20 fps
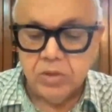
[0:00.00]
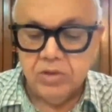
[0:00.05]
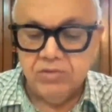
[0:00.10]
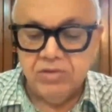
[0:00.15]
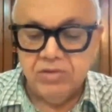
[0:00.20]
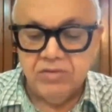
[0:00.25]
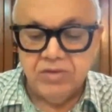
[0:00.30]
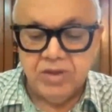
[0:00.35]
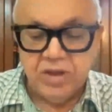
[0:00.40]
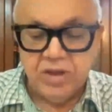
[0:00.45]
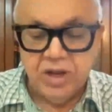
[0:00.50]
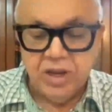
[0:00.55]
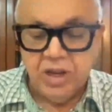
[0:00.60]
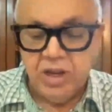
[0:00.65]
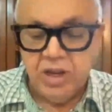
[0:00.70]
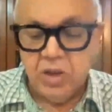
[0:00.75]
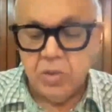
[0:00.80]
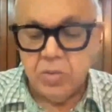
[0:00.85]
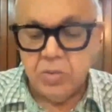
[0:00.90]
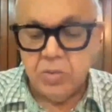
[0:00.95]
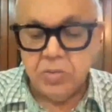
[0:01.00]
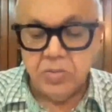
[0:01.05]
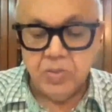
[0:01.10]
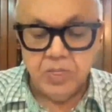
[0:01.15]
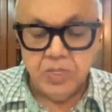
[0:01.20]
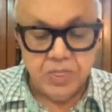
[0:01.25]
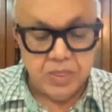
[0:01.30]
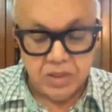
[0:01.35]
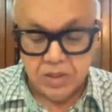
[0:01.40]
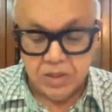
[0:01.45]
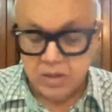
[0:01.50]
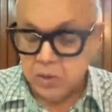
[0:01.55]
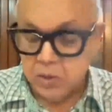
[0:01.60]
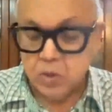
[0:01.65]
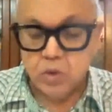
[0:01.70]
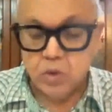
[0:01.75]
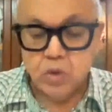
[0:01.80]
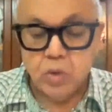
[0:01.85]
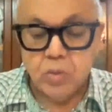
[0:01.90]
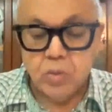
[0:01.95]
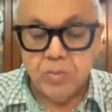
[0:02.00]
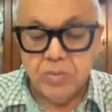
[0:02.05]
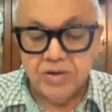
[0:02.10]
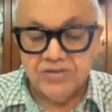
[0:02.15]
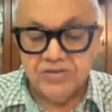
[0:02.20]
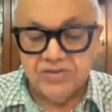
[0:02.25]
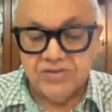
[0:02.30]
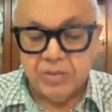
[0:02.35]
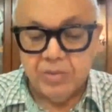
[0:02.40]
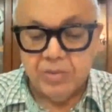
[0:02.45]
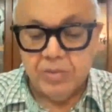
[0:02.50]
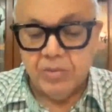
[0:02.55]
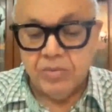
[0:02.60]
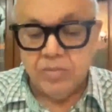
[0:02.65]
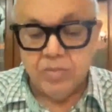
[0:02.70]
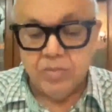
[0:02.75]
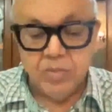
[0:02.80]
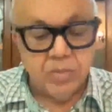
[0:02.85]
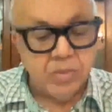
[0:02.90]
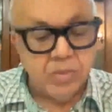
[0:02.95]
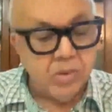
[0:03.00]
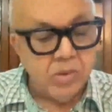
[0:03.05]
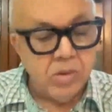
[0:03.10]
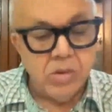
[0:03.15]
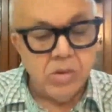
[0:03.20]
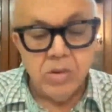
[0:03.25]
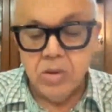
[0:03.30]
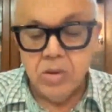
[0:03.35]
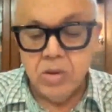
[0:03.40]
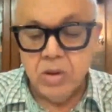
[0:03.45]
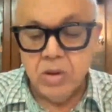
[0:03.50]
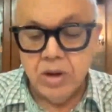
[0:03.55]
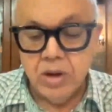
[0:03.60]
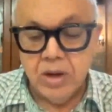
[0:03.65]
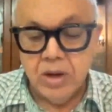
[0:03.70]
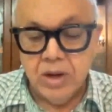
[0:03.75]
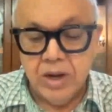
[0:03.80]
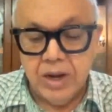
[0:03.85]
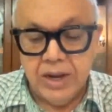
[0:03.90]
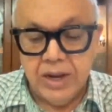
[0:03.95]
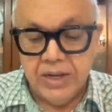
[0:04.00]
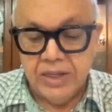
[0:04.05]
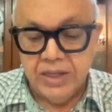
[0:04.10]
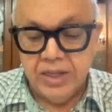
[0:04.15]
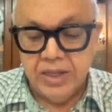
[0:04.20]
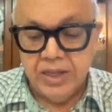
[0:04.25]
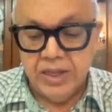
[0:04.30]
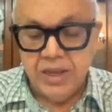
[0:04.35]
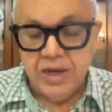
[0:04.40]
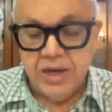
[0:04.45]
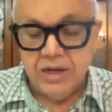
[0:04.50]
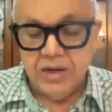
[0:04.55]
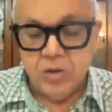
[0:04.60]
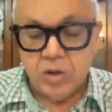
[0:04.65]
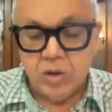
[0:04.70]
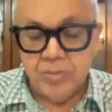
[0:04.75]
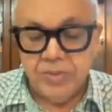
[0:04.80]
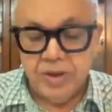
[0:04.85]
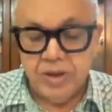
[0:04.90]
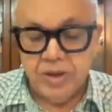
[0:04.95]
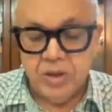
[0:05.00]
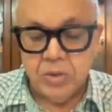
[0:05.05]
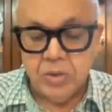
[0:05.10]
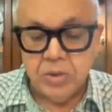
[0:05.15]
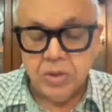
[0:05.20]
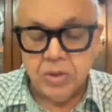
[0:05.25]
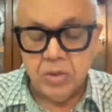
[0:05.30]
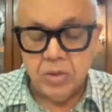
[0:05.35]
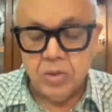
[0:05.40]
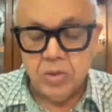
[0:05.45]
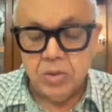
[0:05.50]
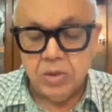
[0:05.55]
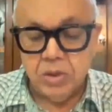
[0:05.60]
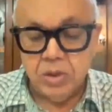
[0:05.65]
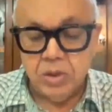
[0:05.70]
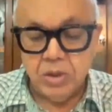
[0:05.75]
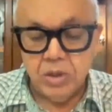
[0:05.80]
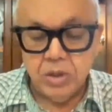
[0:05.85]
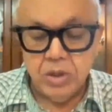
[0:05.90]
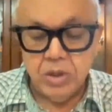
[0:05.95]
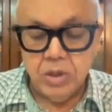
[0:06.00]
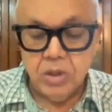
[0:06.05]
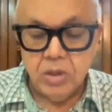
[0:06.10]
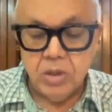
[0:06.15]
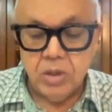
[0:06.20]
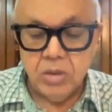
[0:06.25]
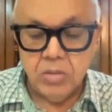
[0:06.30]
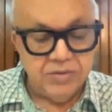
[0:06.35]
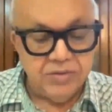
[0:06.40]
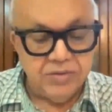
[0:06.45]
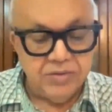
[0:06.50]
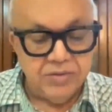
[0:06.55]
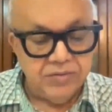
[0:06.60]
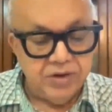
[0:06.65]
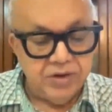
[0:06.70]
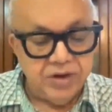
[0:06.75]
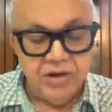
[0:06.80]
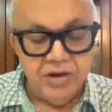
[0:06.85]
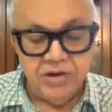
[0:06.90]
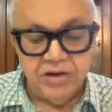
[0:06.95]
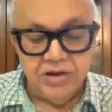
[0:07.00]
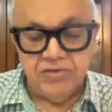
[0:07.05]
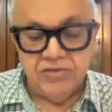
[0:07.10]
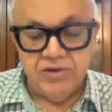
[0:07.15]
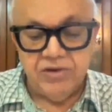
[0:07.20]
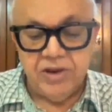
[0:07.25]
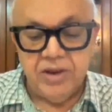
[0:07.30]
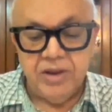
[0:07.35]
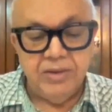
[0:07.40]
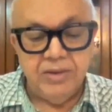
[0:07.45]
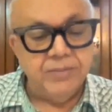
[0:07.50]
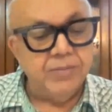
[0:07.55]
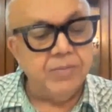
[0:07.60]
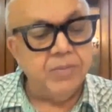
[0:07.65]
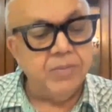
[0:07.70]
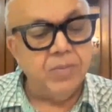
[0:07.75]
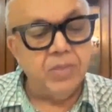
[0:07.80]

This is a very cumbersome and lengthy topic, but very interesting.